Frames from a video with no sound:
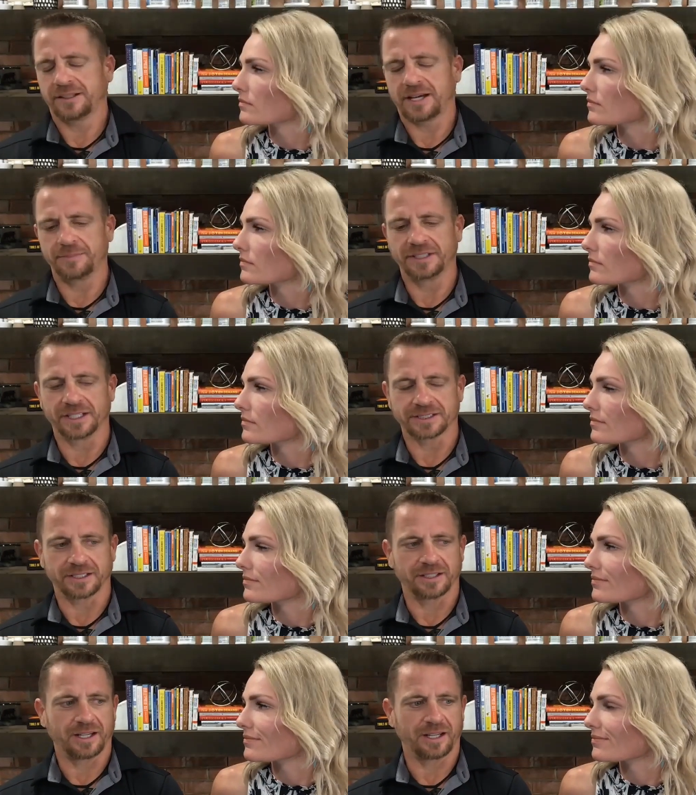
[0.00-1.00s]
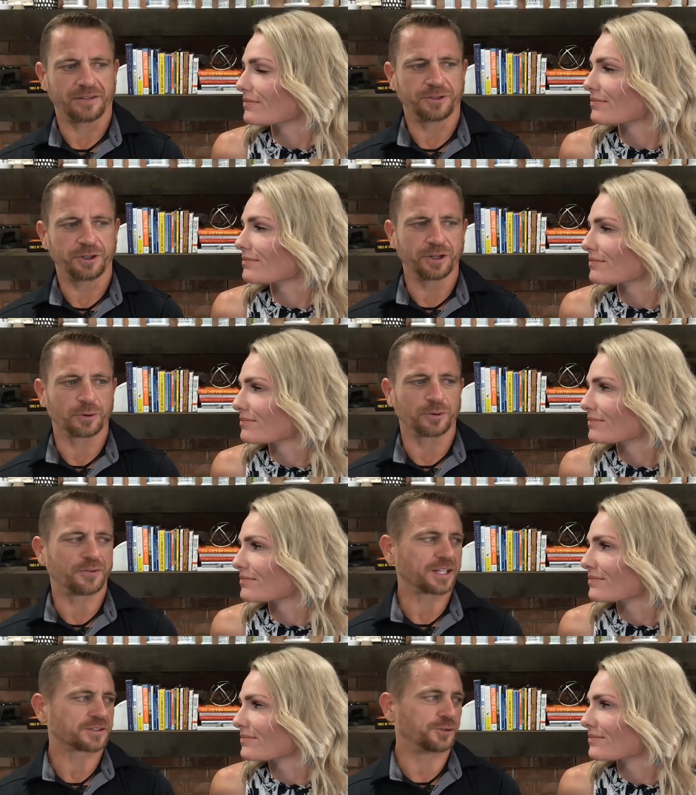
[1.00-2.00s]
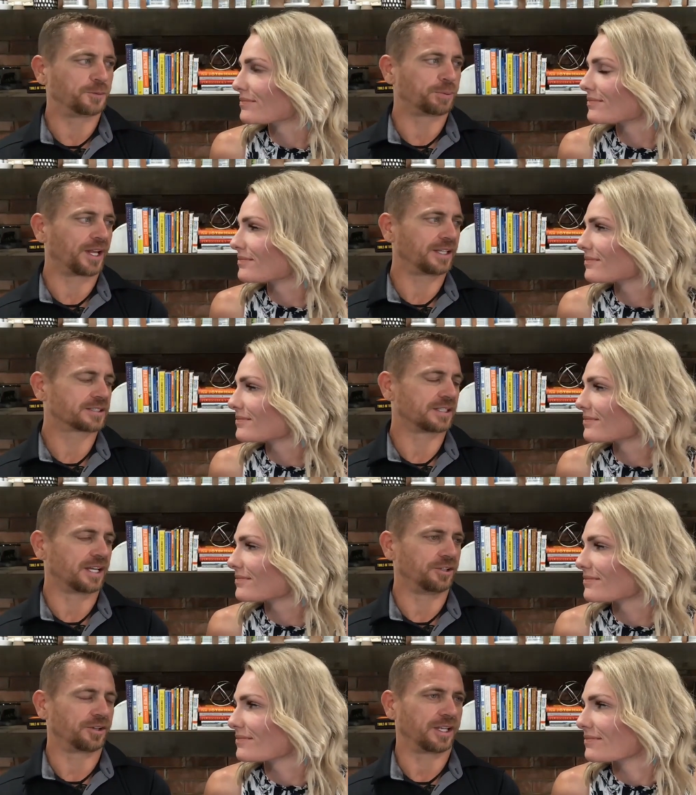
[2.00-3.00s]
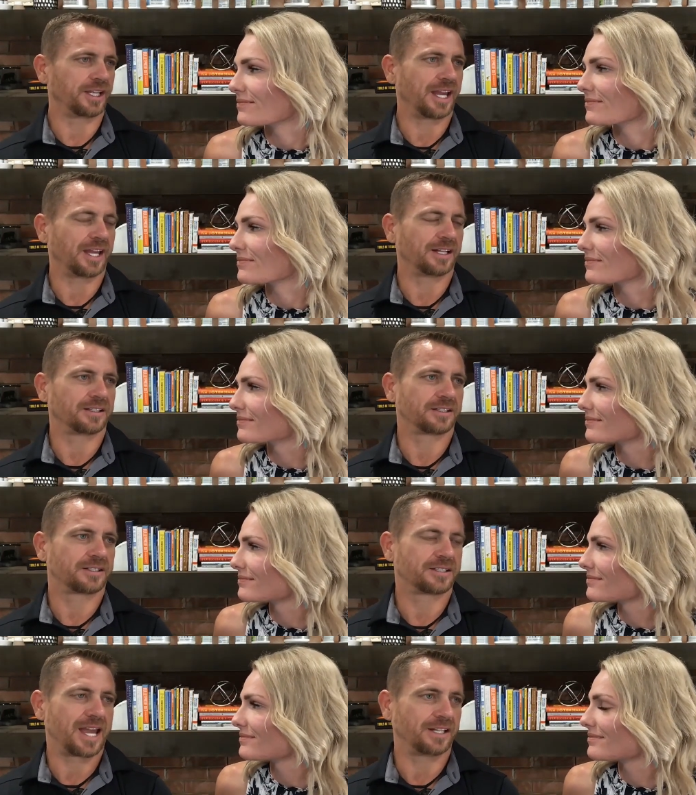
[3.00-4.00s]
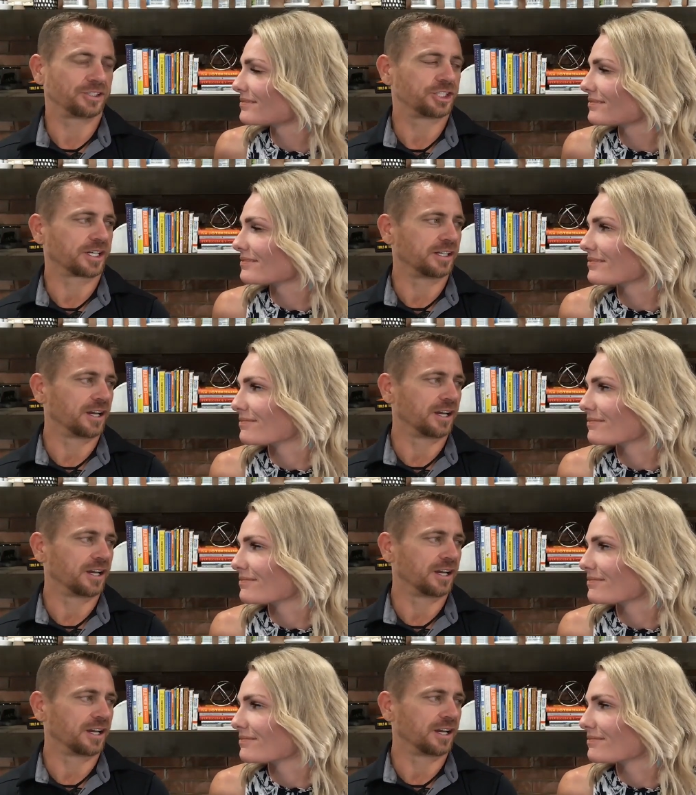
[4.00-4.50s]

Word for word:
Speaker 1: I mean, listen, if you can go to a fast food place and you can get ten chicken